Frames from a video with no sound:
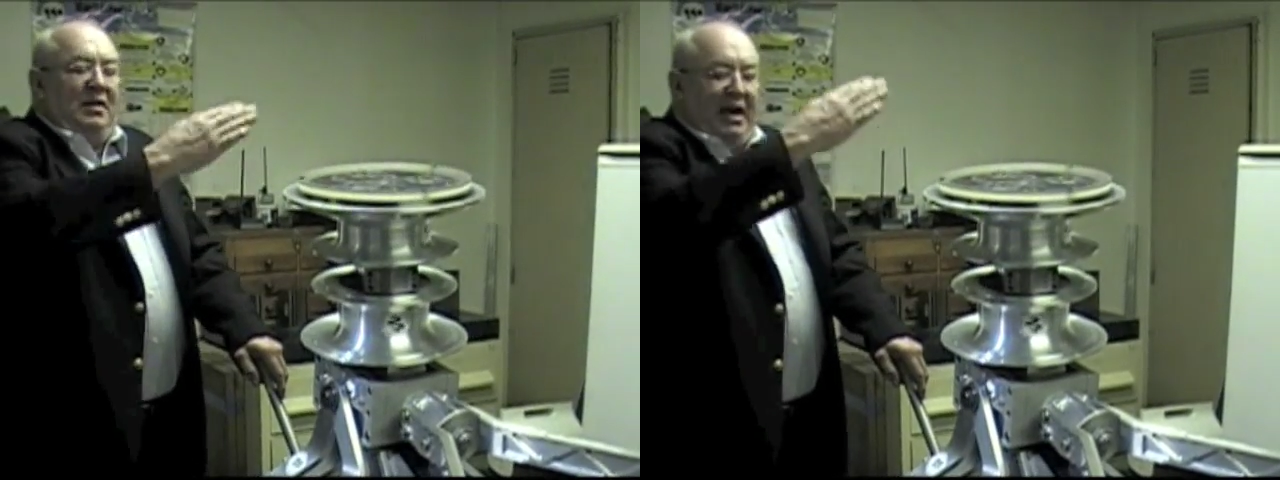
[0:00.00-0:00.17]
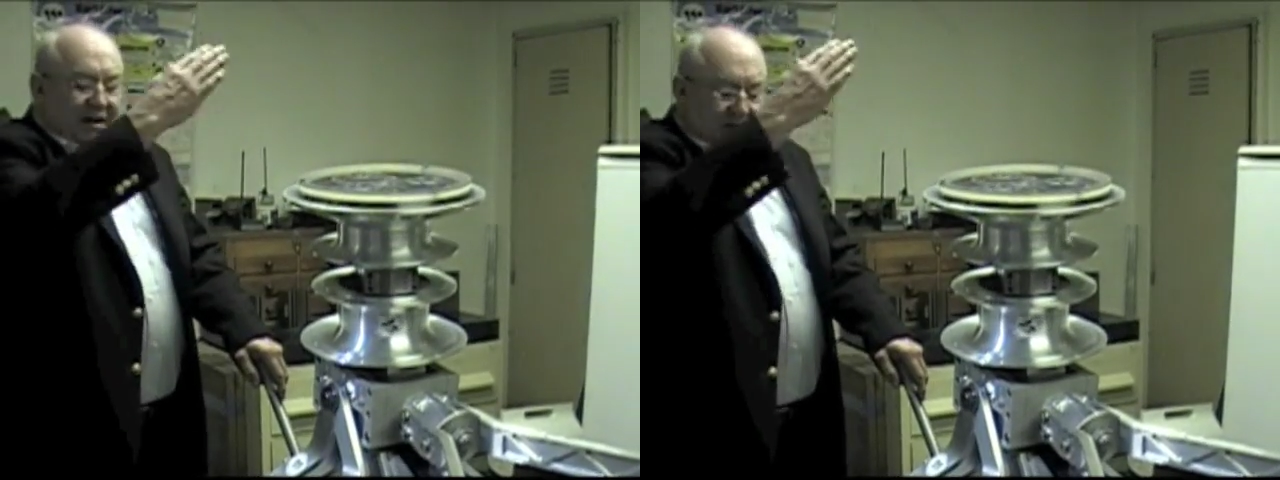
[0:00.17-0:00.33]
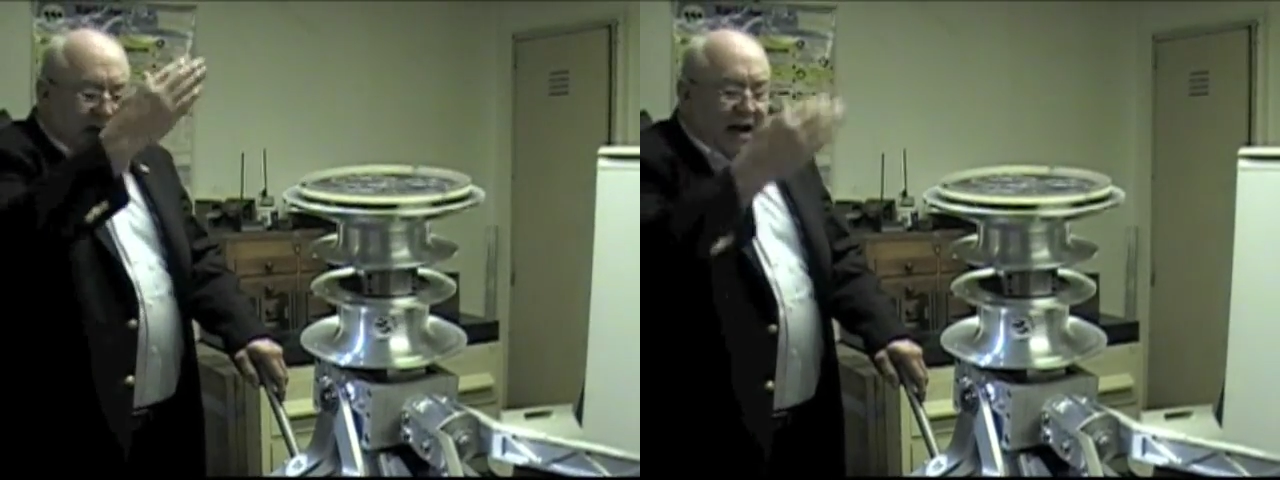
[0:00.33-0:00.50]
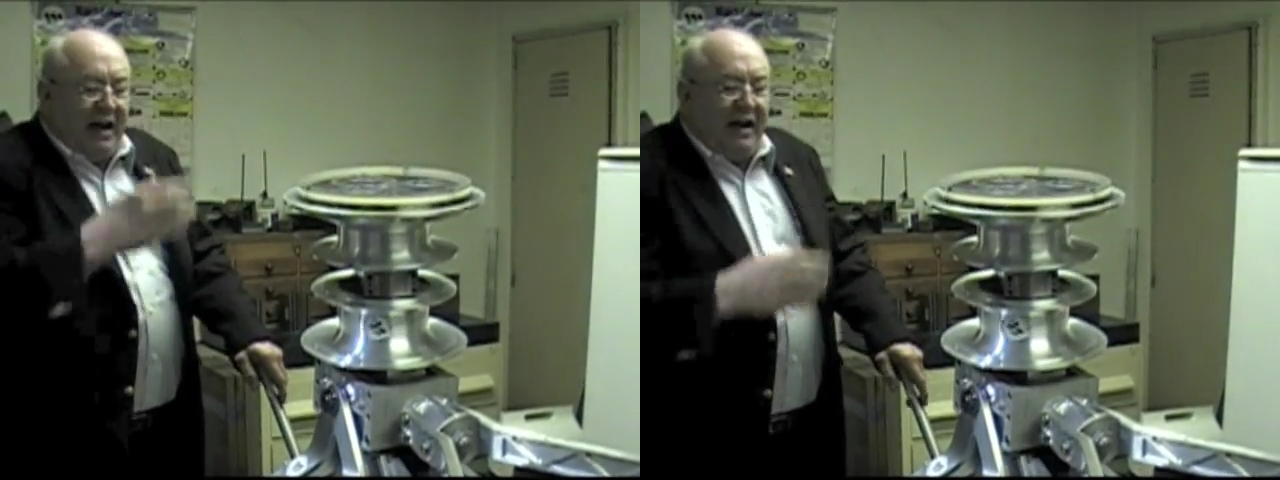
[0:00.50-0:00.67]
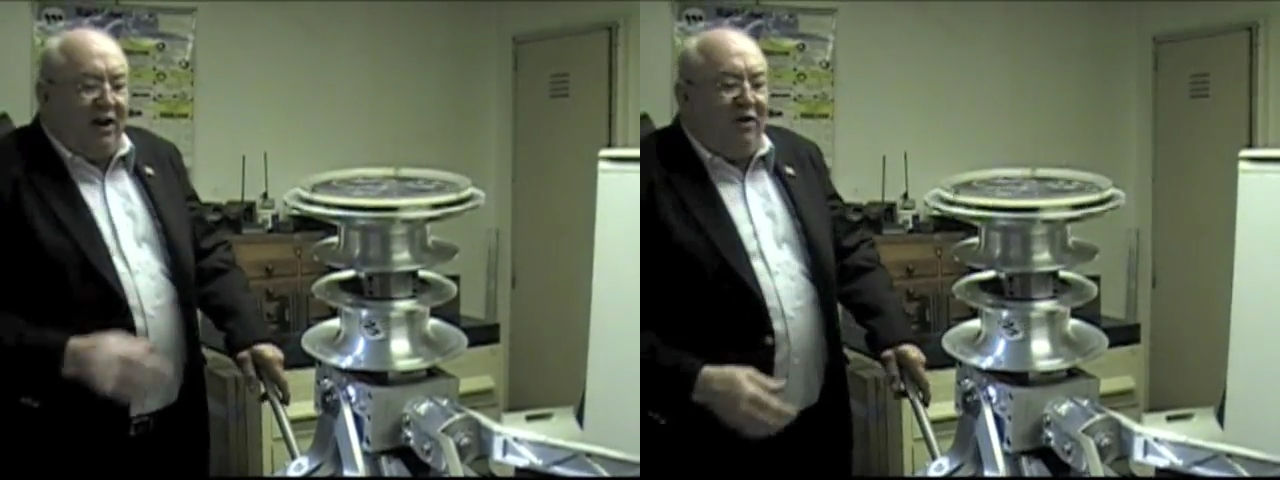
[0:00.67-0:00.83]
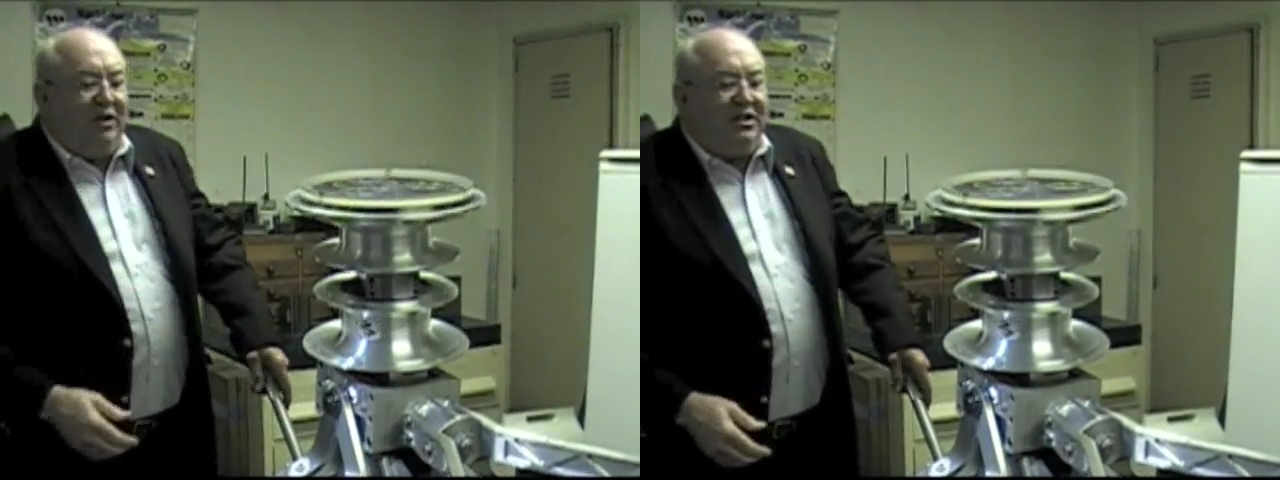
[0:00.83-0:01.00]
has high
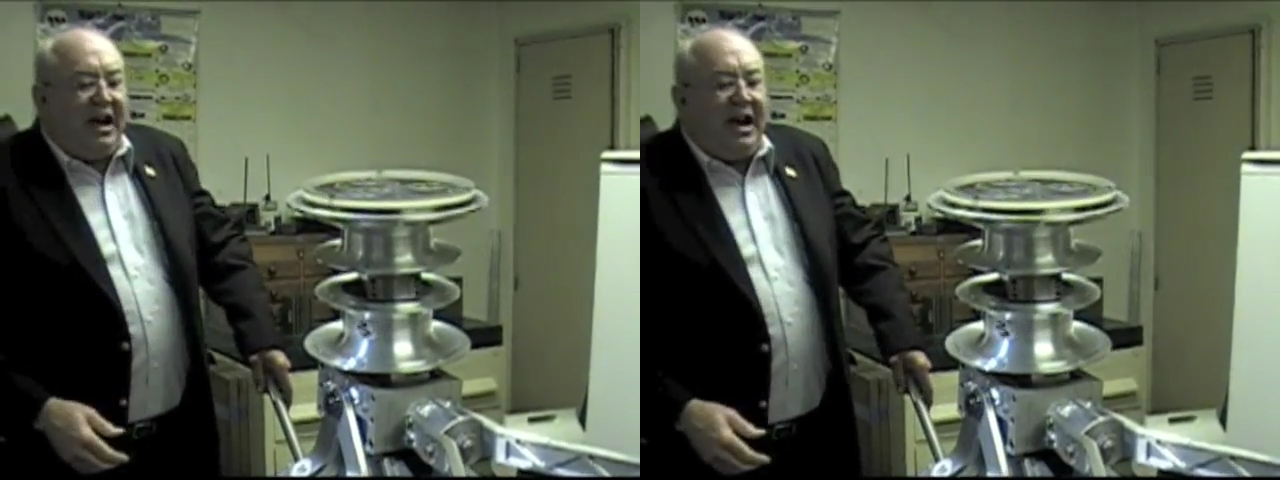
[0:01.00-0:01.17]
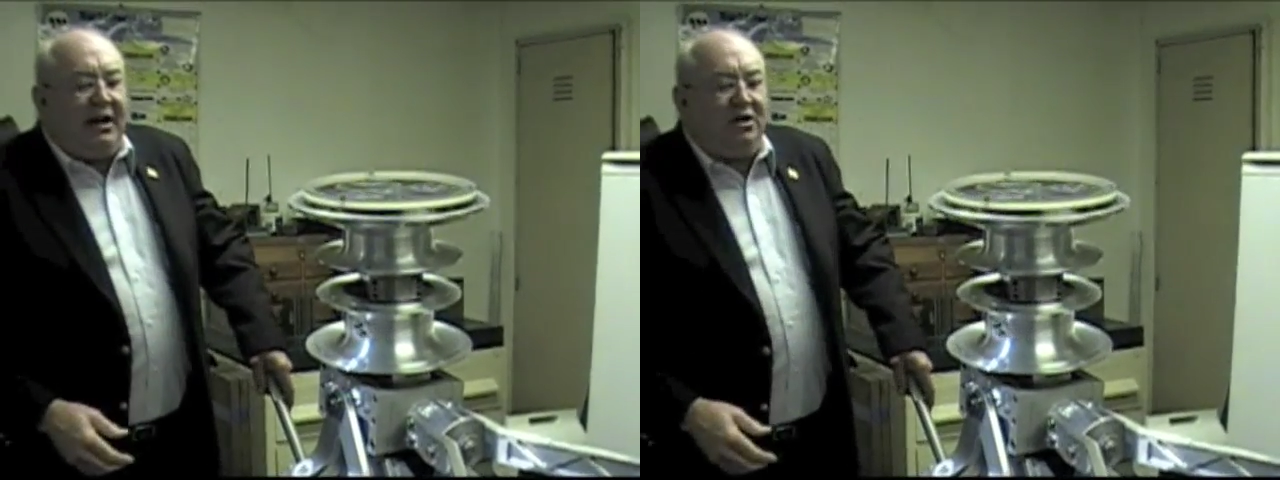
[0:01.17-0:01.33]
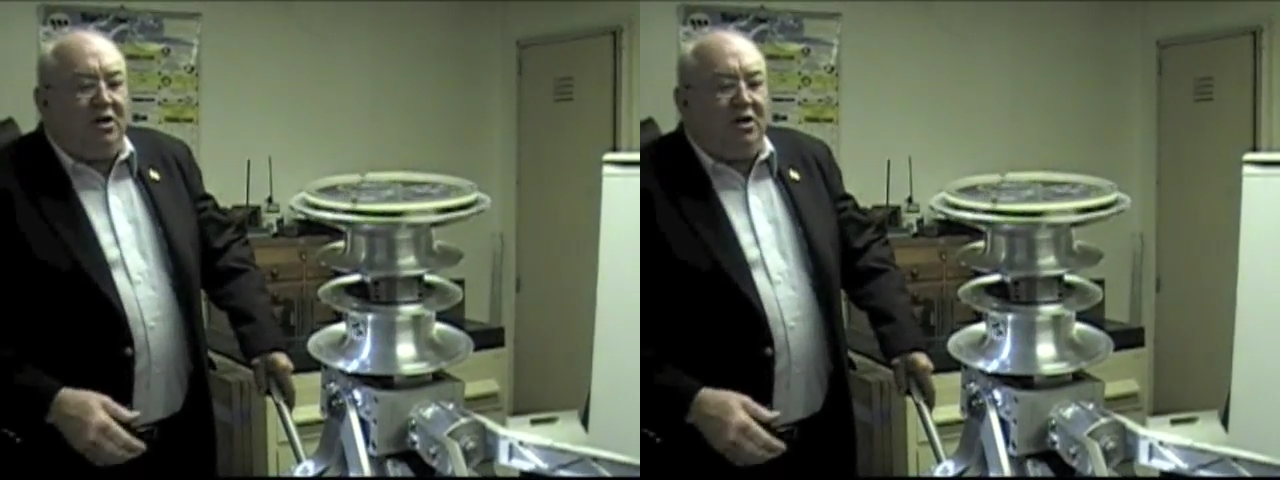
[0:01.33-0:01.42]
angle of attack,